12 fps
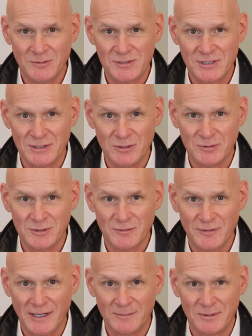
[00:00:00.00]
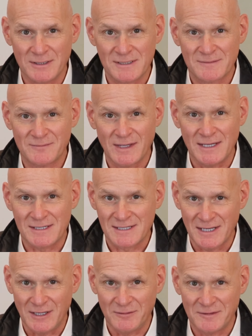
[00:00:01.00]
wishing you and your families a
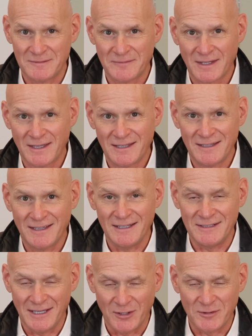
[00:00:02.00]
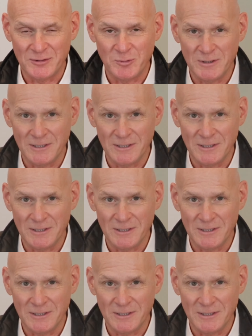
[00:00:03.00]
safe and healthy